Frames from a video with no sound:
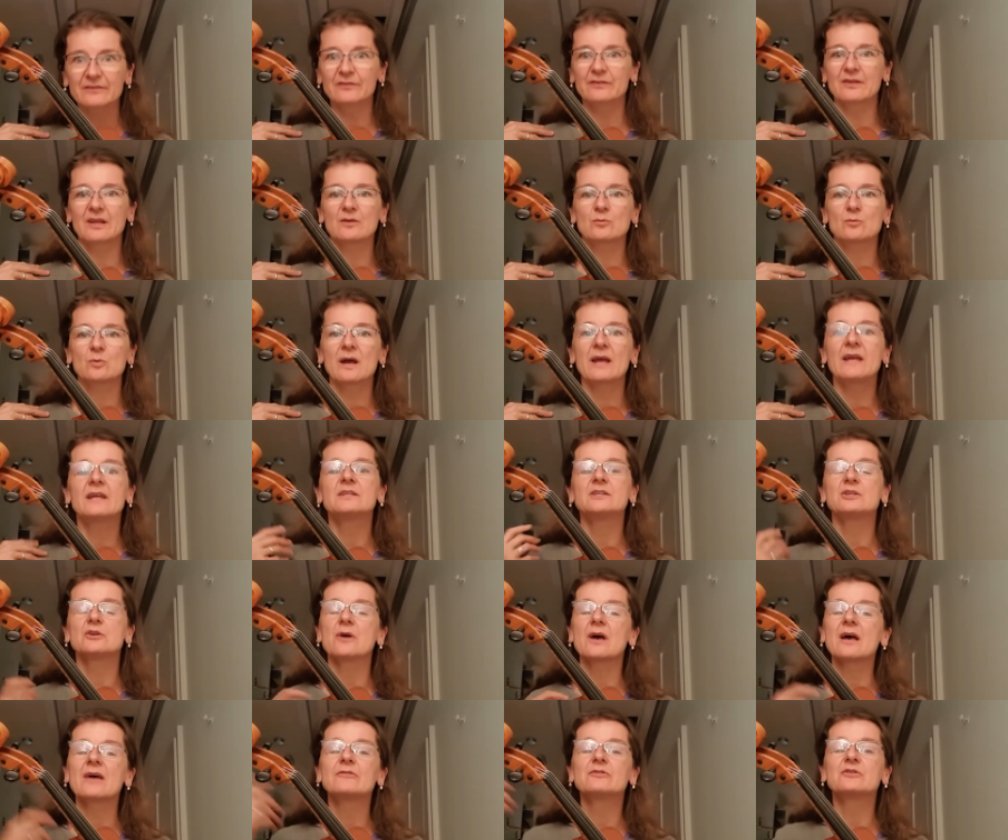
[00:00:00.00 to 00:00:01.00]
that weight.
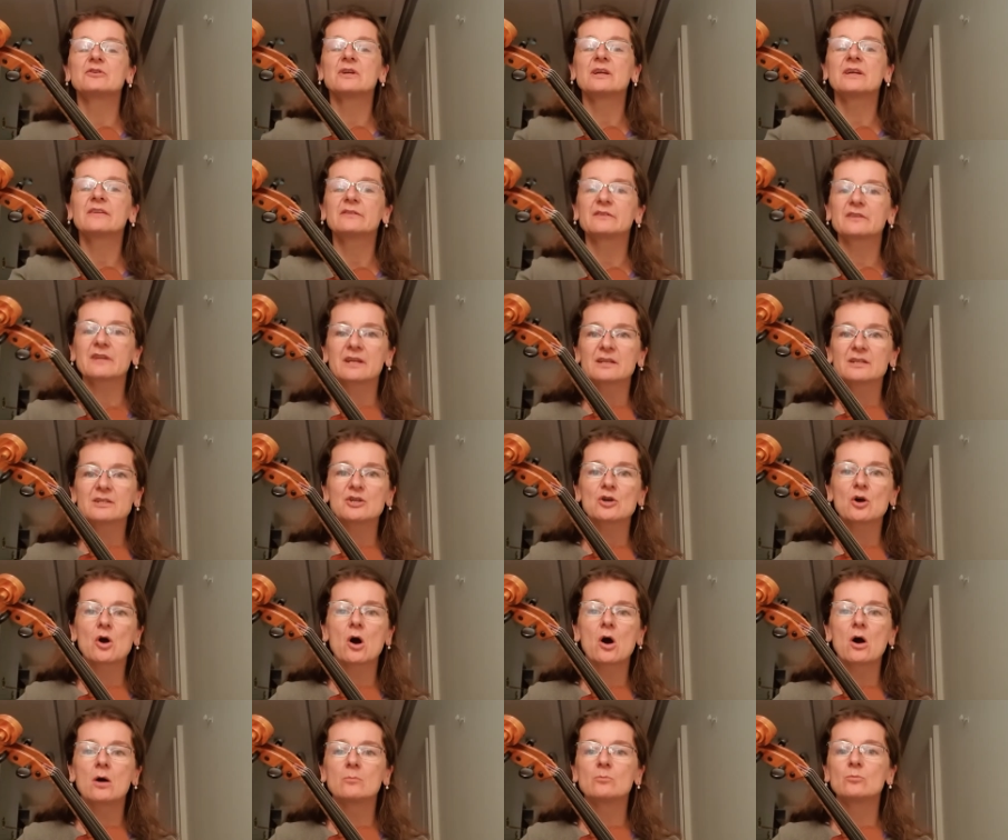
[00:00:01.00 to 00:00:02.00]
You have to extend your
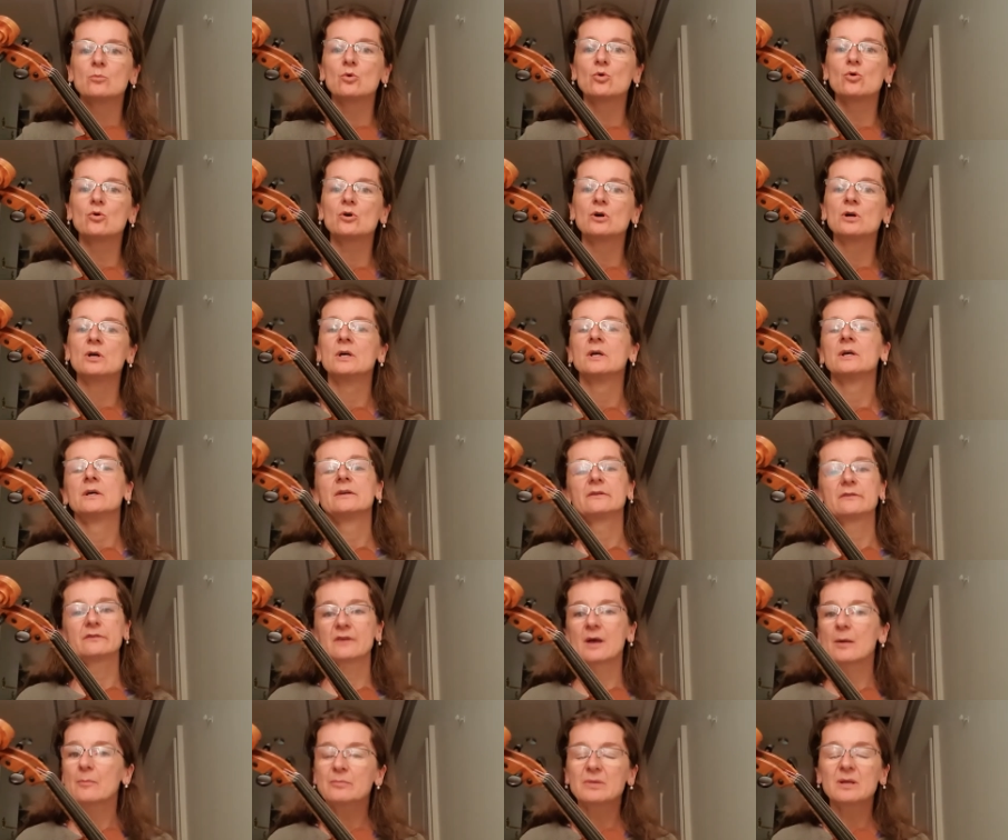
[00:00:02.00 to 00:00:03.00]
arm more.
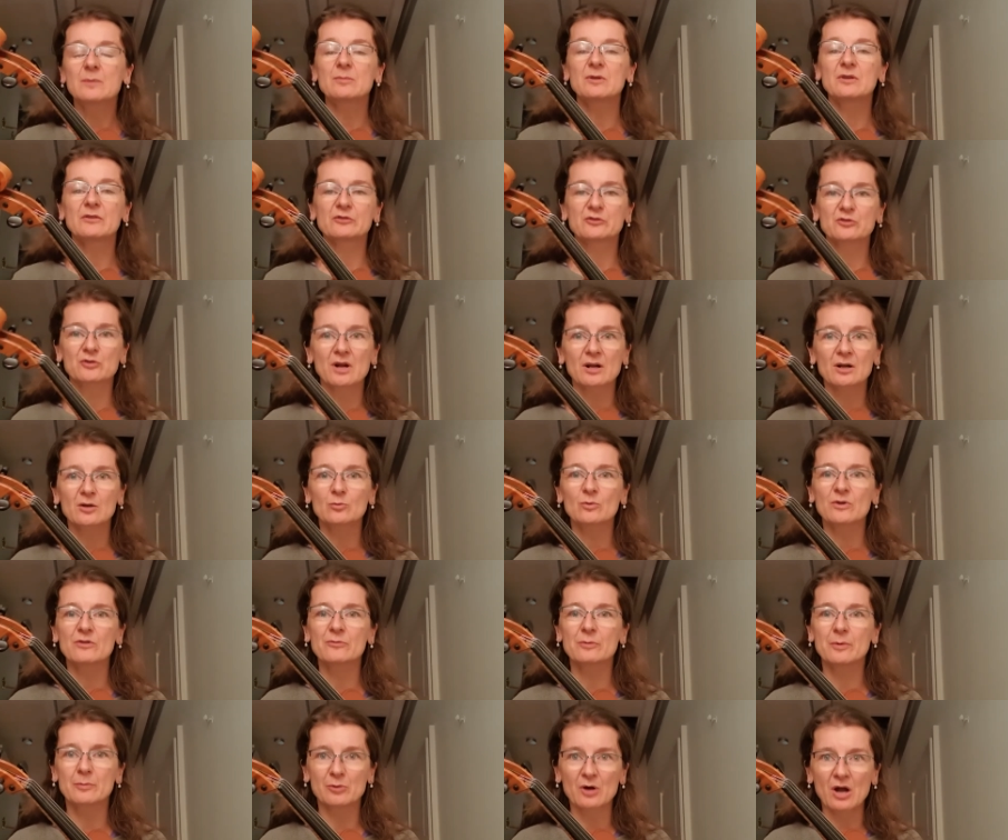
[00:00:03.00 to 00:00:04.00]
Some people struggle
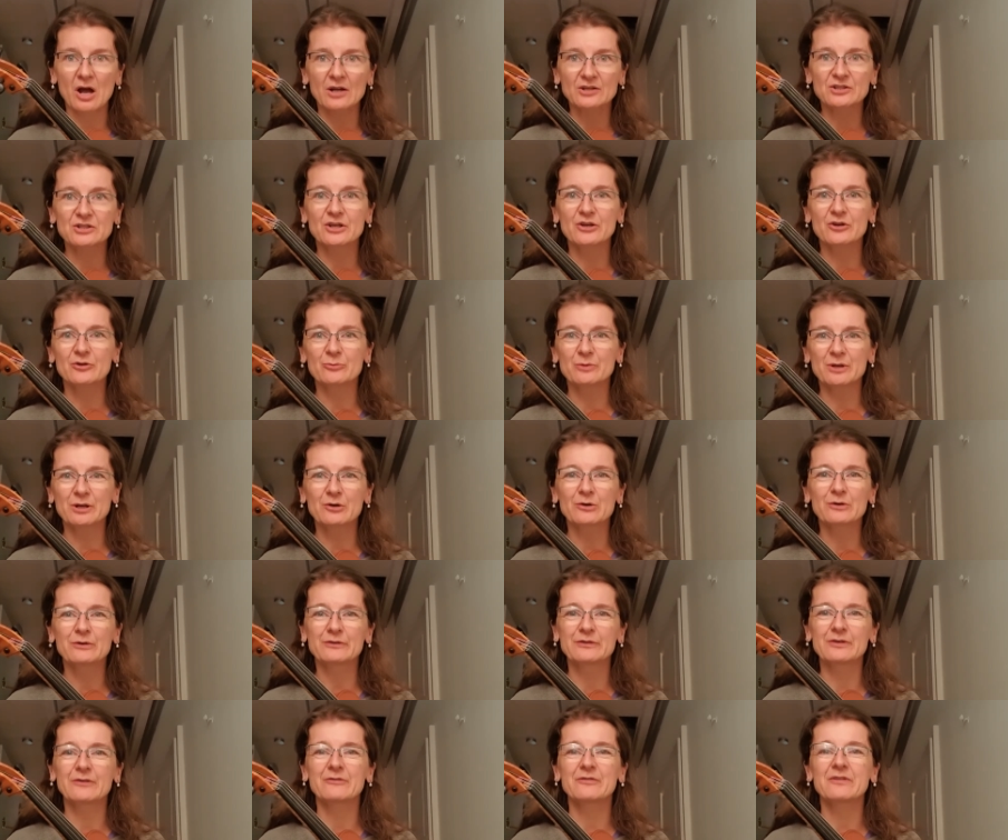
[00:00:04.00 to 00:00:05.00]
with vibrato
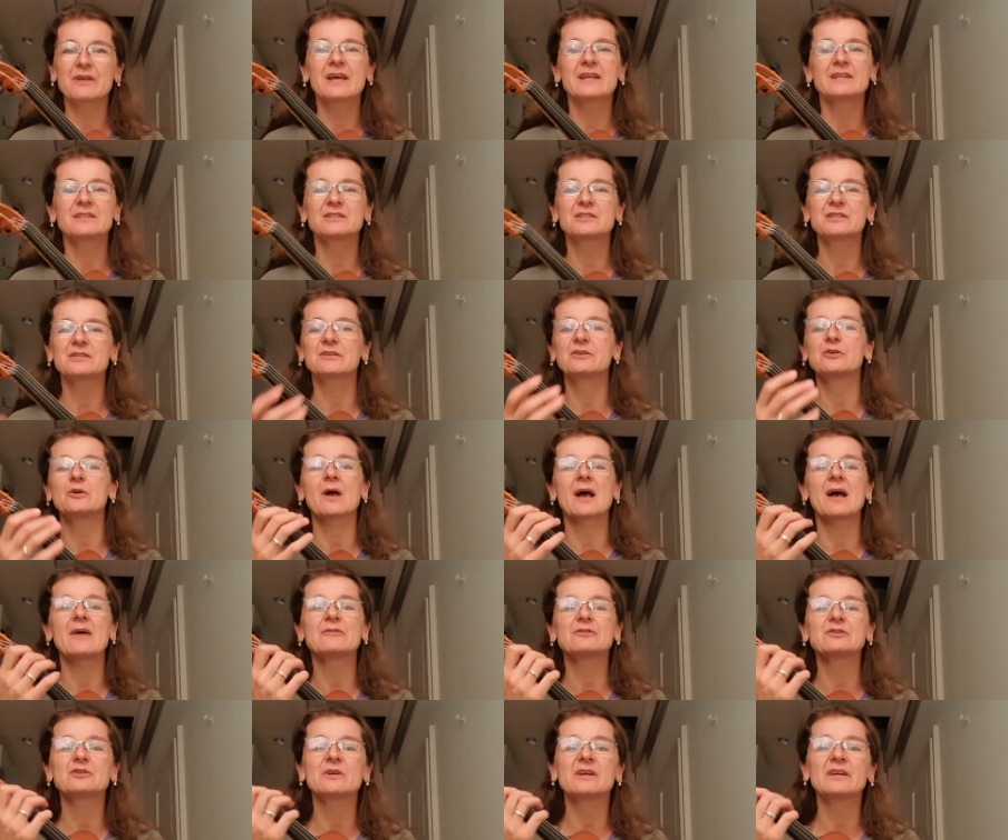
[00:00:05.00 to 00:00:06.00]
because of that. You
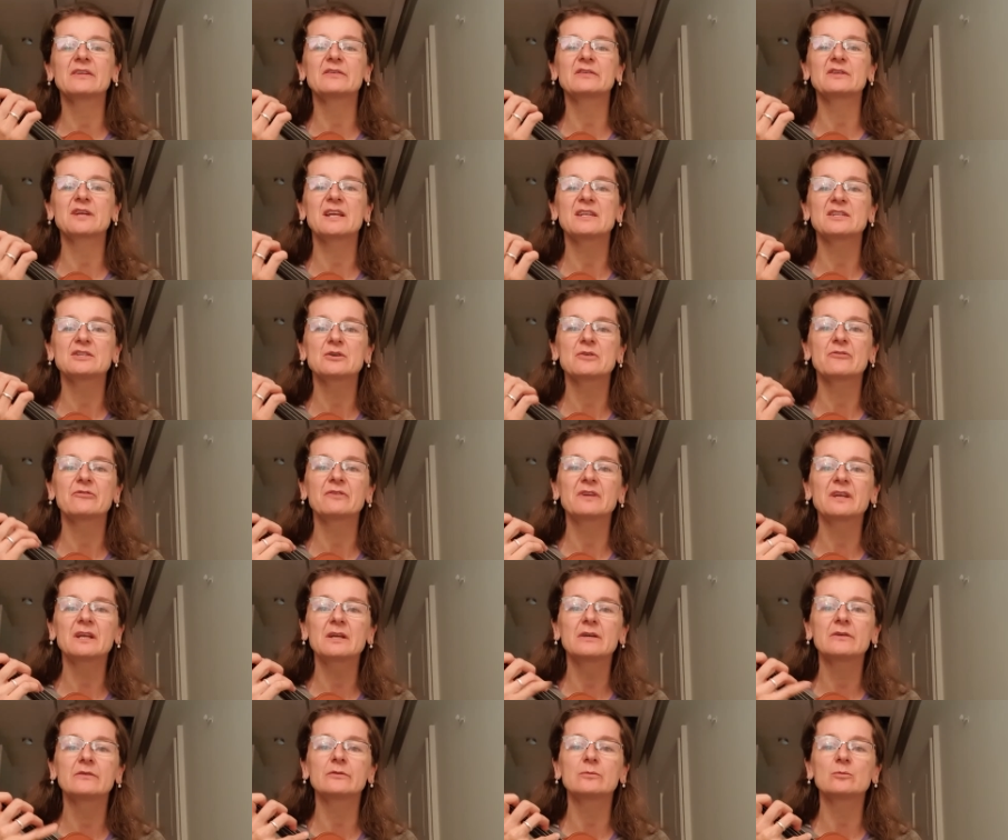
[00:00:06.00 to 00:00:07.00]
have to extend your
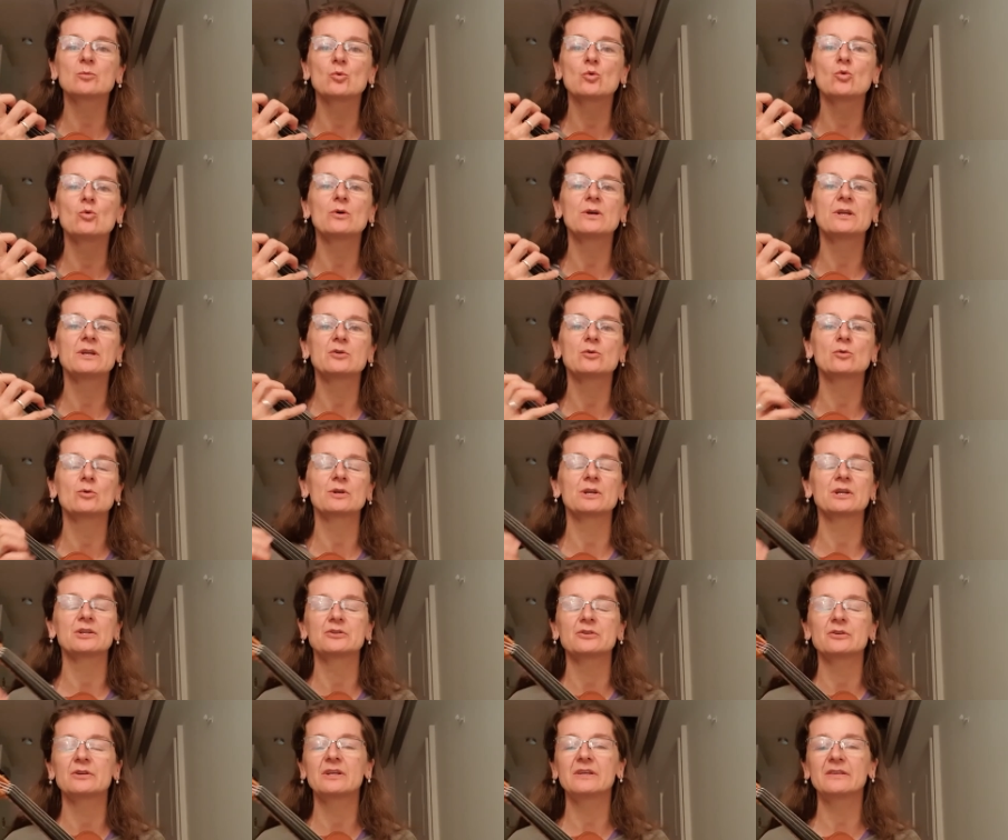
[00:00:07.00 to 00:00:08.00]
fingers more in order
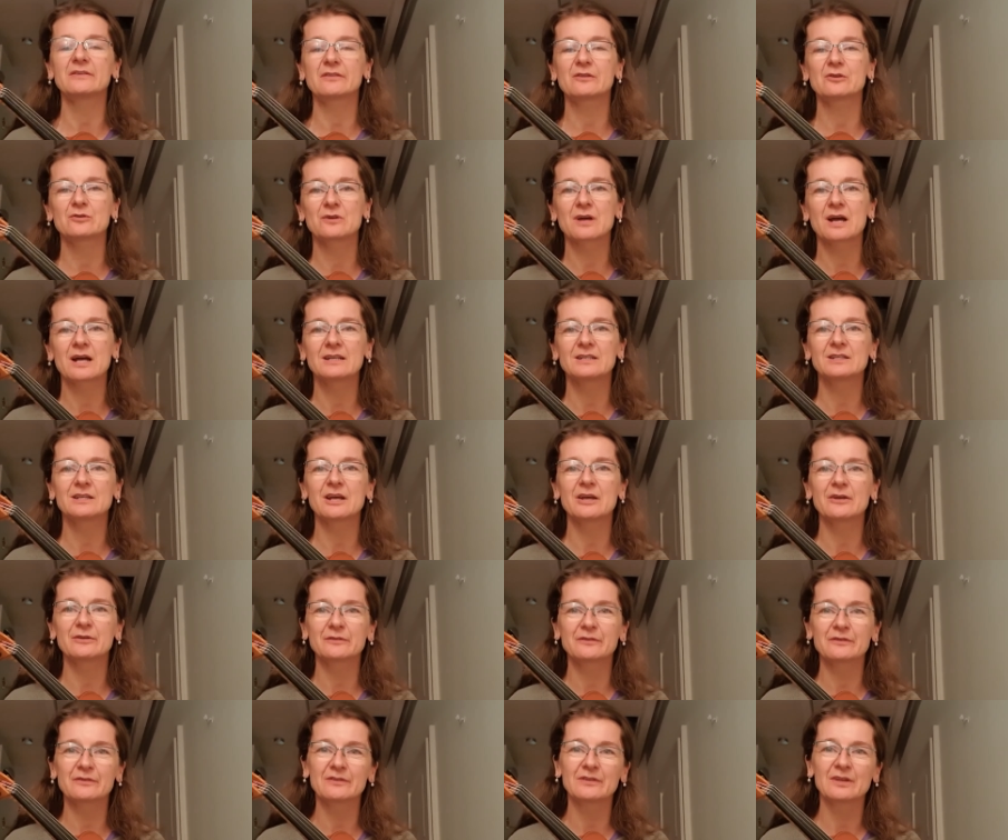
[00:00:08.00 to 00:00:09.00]
to hit the right
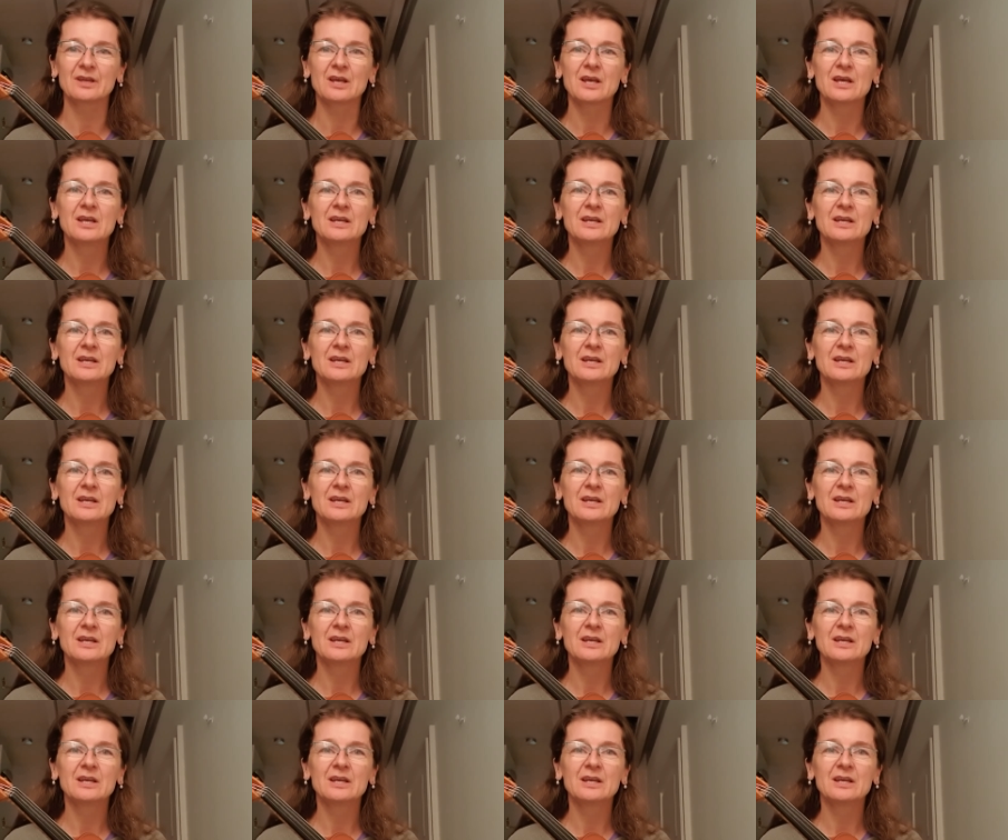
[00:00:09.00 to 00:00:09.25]
notes.